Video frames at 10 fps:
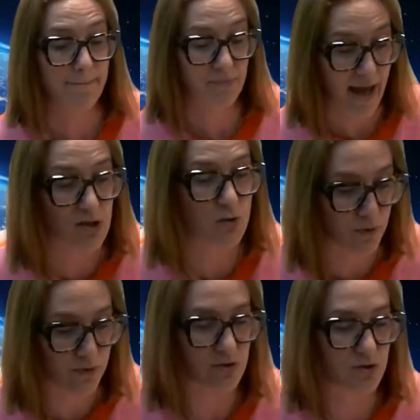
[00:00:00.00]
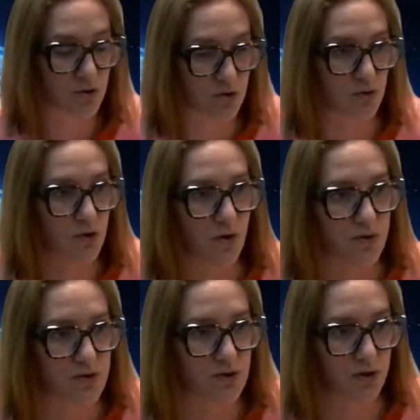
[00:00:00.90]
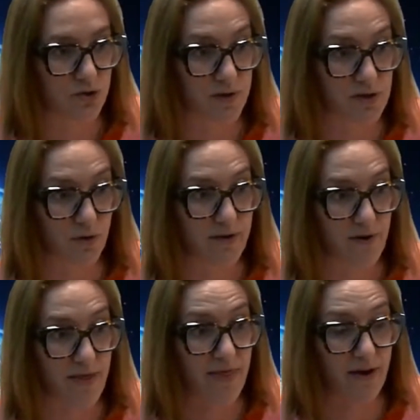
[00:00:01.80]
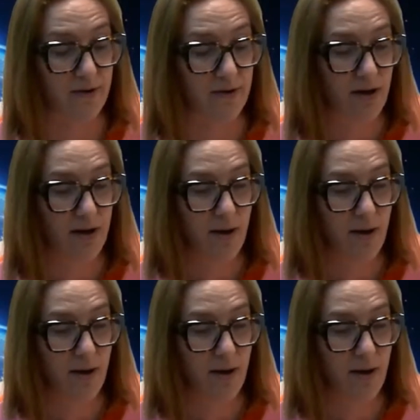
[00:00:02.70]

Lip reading: export to those countries, or even their